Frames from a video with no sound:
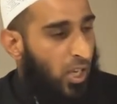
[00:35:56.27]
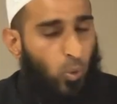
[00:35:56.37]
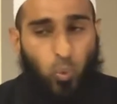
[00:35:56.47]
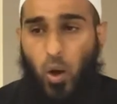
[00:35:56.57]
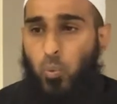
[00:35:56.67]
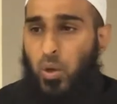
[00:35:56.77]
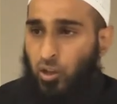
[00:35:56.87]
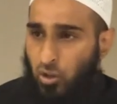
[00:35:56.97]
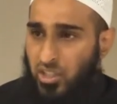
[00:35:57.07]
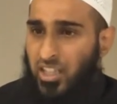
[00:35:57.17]
when we
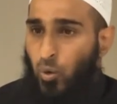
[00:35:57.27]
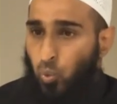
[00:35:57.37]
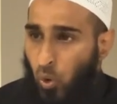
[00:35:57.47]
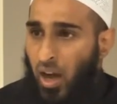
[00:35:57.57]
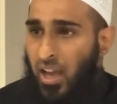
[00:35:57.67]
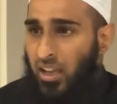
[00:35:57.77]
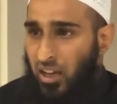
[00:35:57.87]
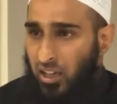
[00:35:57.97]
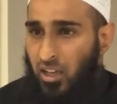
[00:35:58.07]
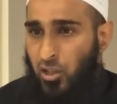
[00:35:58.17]
consider why
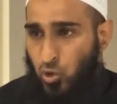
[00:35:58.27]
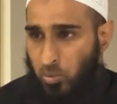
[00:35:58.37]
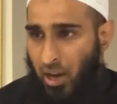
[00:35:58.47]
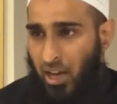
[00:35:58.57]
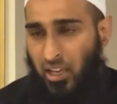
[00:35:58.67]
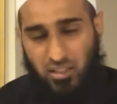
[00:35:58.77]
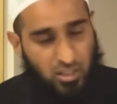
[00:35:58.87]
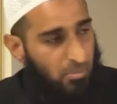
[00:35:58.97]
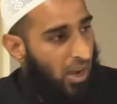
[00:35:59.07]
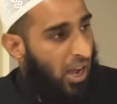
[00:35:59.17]
Allah subhanahu in
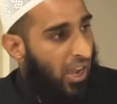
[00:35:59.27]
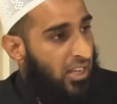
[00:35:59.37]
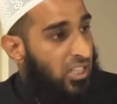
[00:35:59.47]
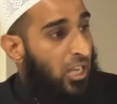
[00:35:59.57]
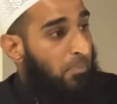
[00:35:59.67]
some ayahs He